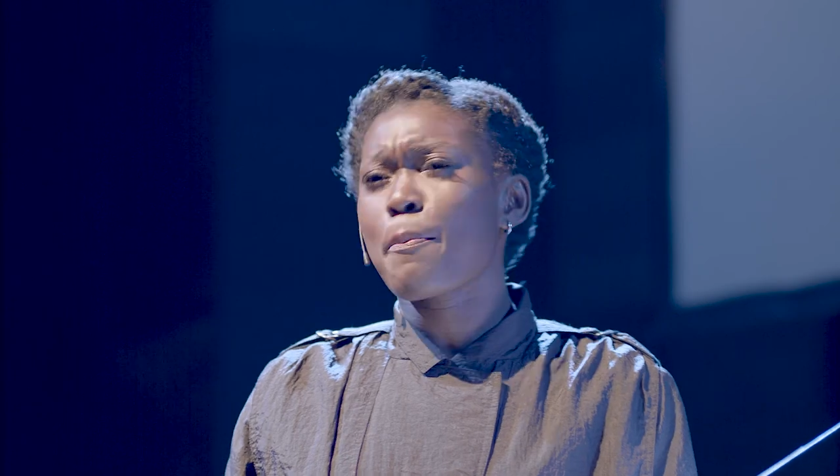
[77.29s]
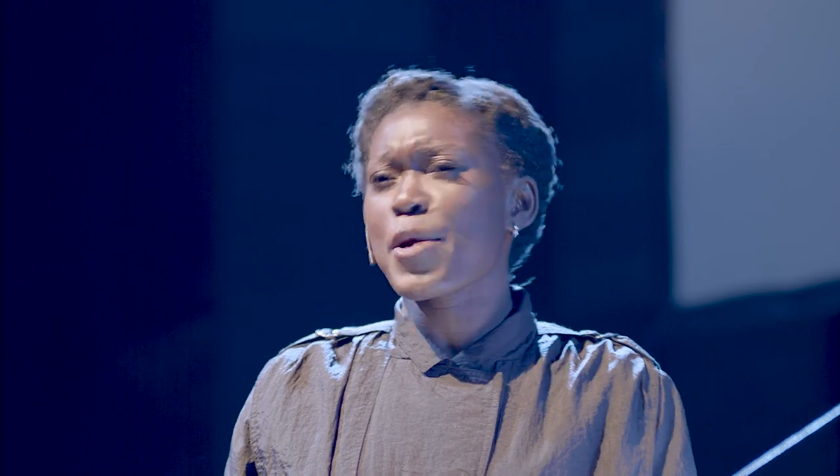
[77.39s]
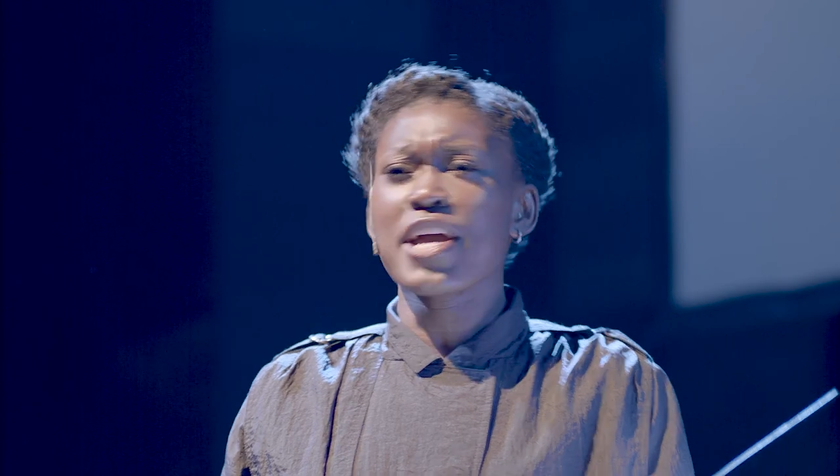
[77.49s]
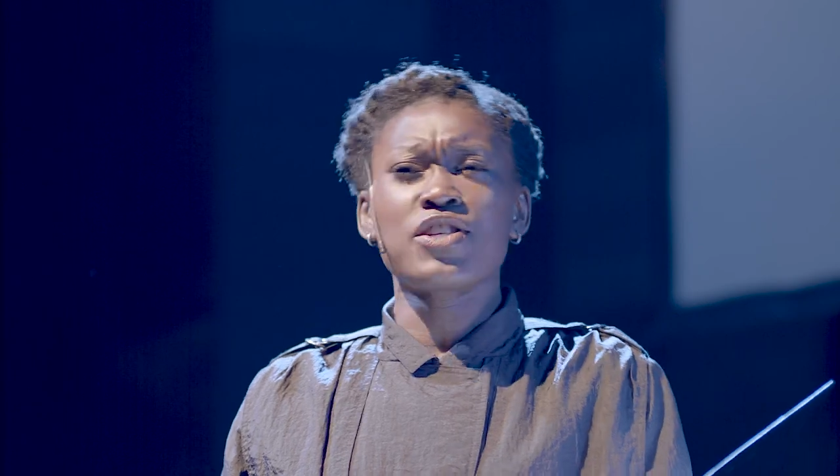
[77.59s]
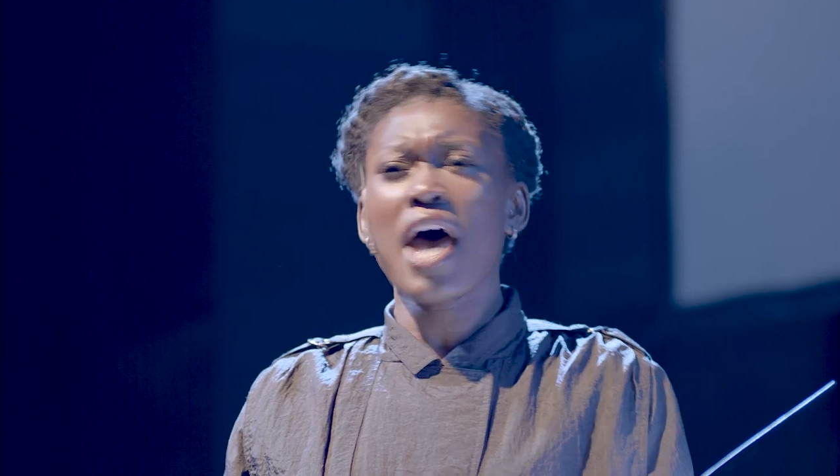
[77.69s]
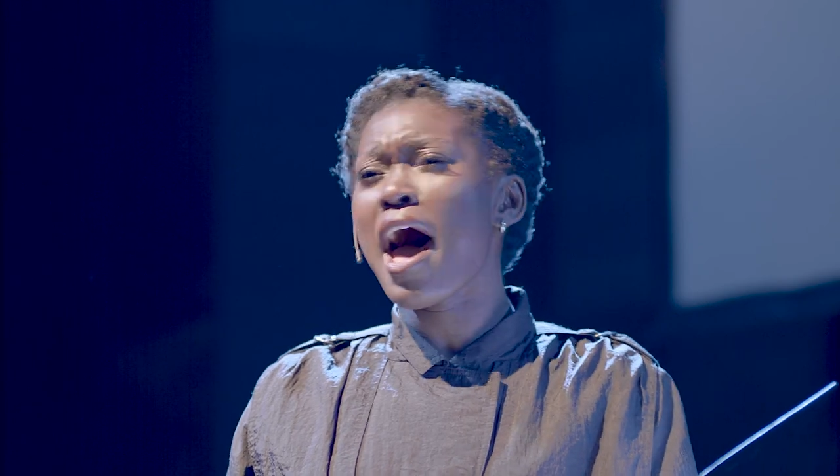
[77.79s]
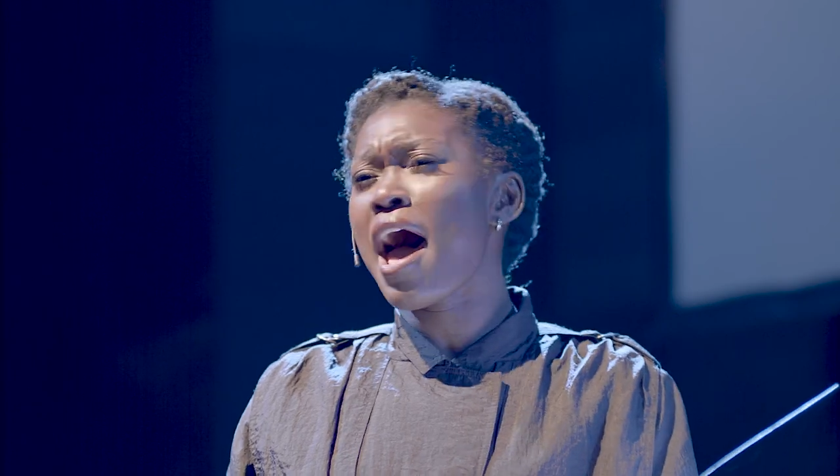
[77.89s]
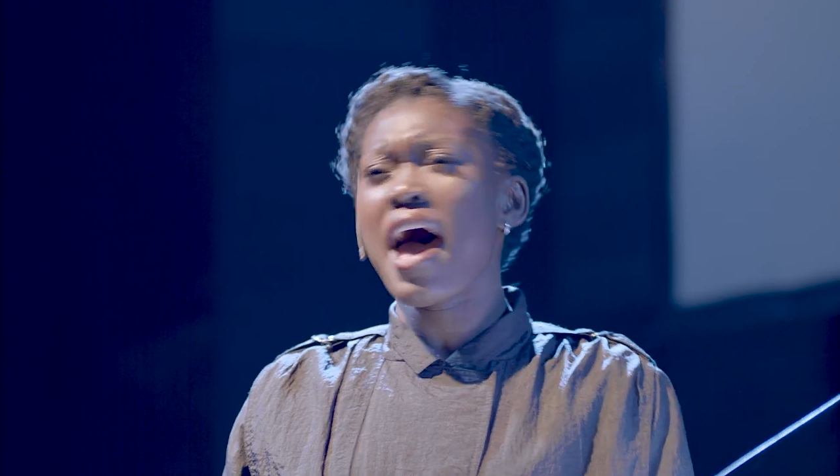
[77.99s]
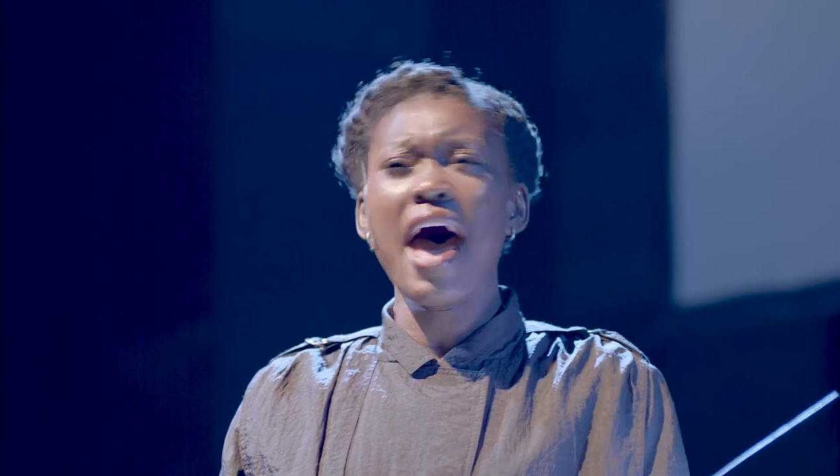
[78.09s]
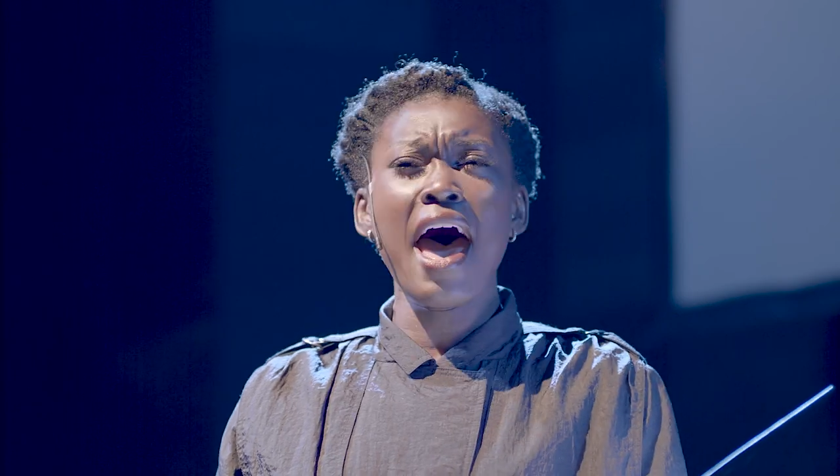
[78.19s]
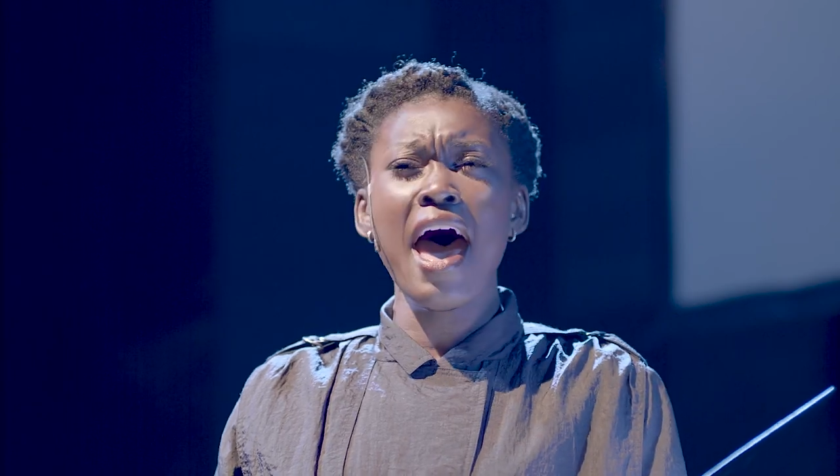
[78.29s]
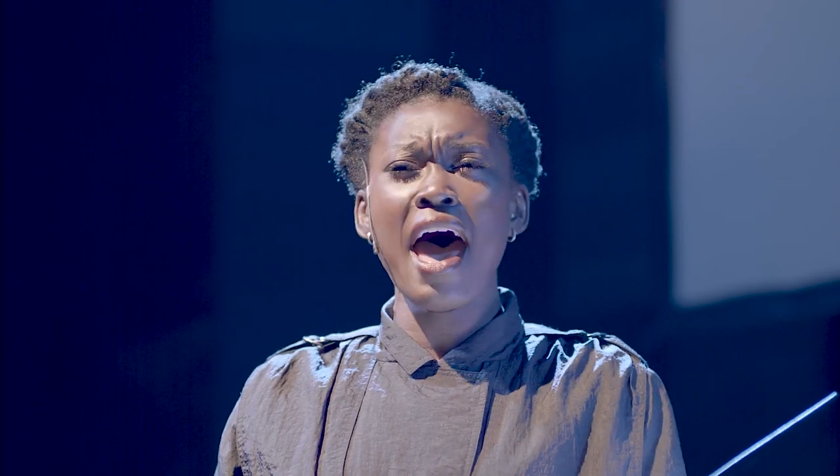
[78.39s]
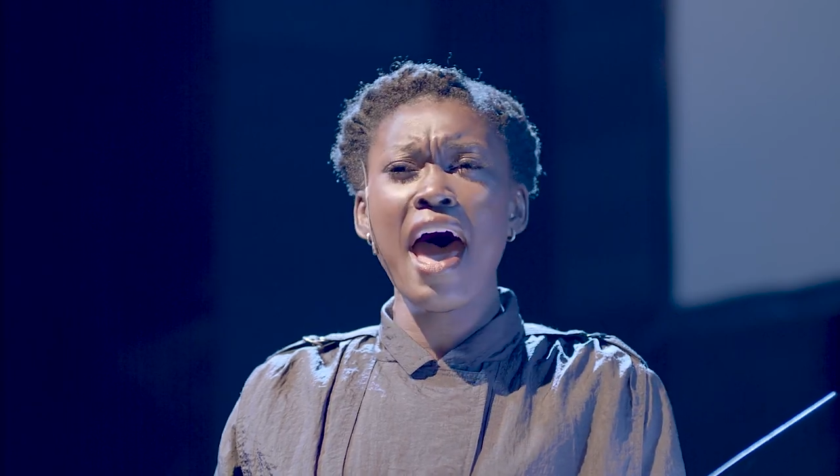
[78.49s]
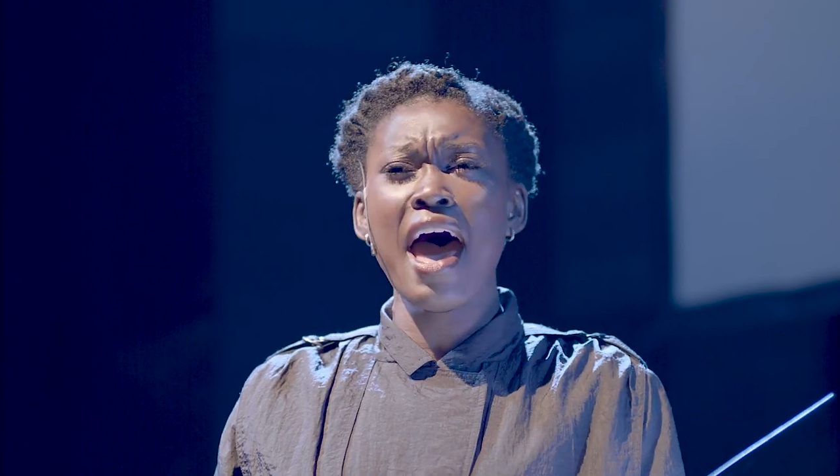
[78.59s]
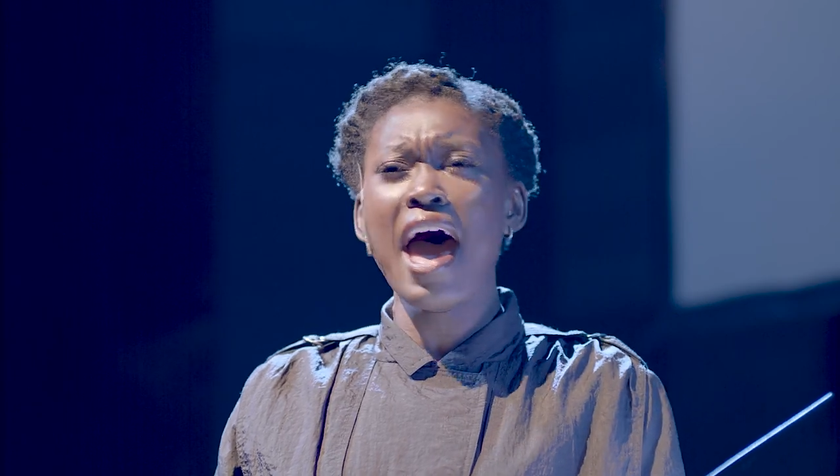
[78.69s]
for as long as possible.
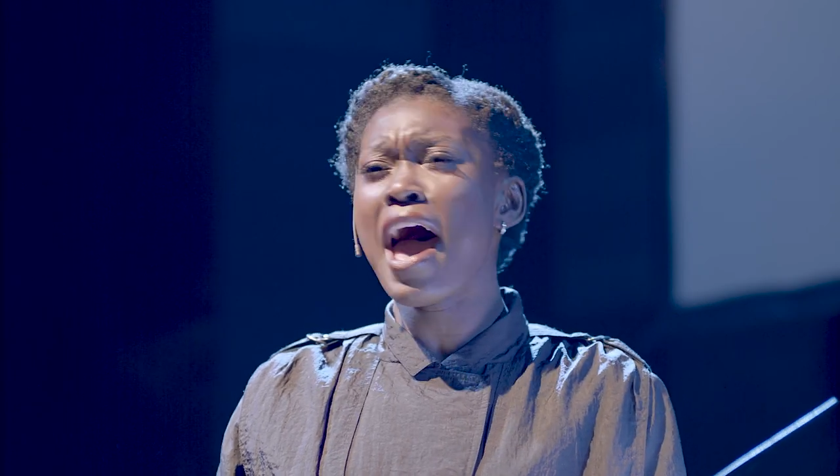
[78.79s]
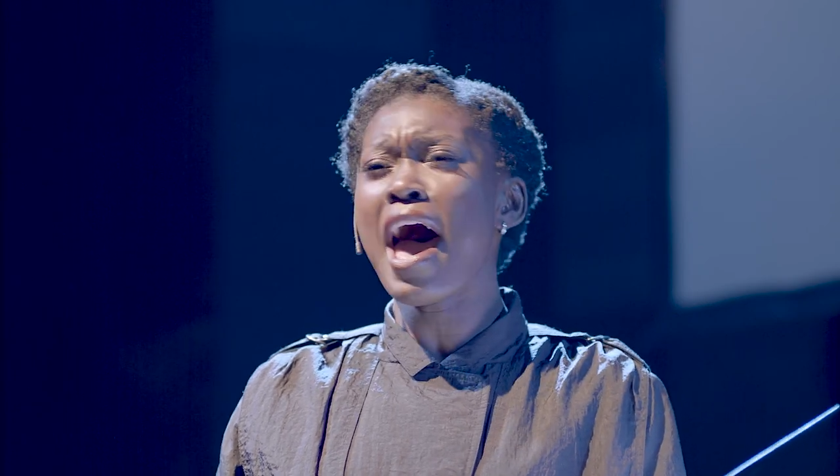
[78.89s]
It's been